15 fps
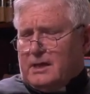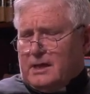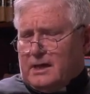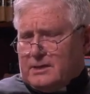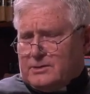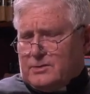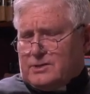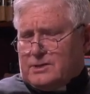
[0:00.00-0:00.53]

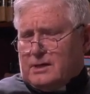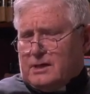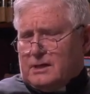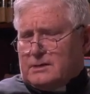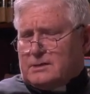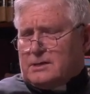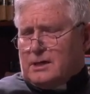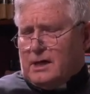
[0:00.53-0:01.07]

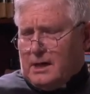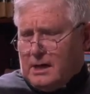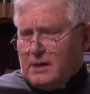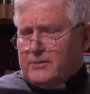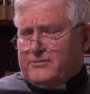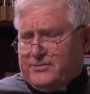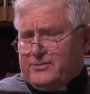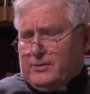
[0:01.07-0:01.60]
exercised
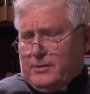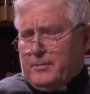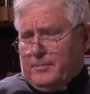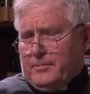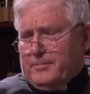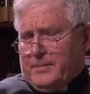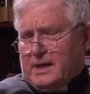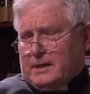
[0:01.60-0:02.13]
of
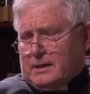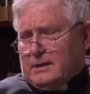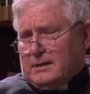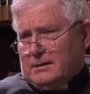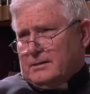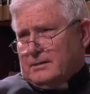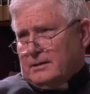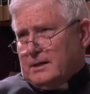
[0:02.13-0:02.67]
men
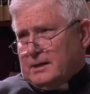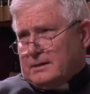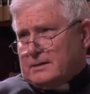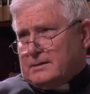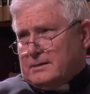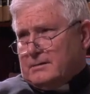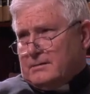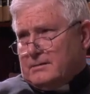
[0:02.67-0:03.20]

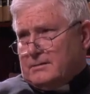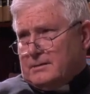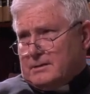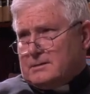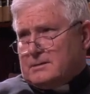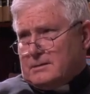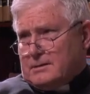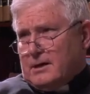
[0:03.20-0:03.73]
like
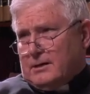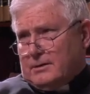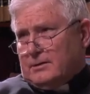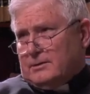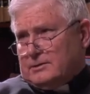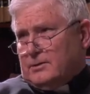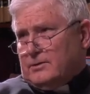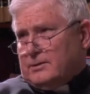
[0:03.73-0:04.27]
this
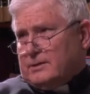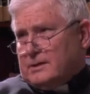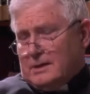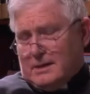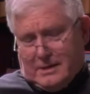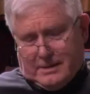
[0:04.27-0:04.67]
Cardinal Dolan,